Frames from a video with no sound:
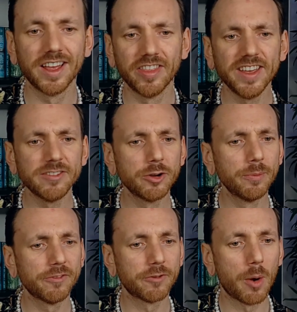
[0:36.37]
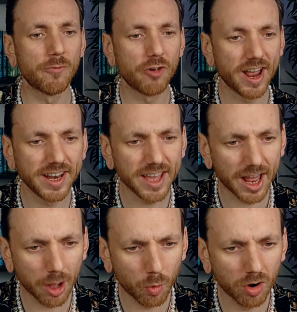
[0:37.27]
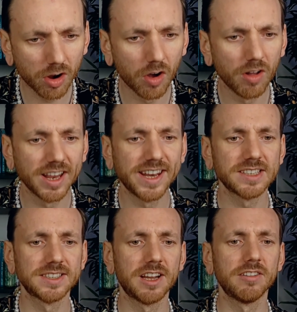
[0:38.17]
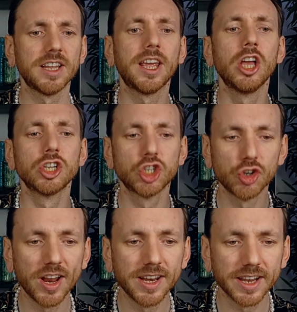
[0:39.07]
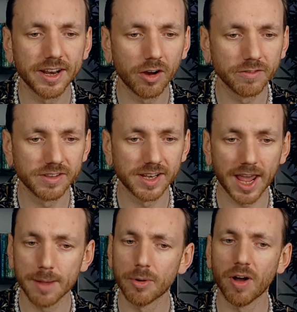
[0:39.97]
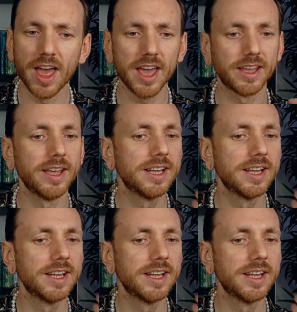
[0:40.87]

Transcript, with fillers: This comes from Reddit, and I won't call it necessarily trending of today, but hey,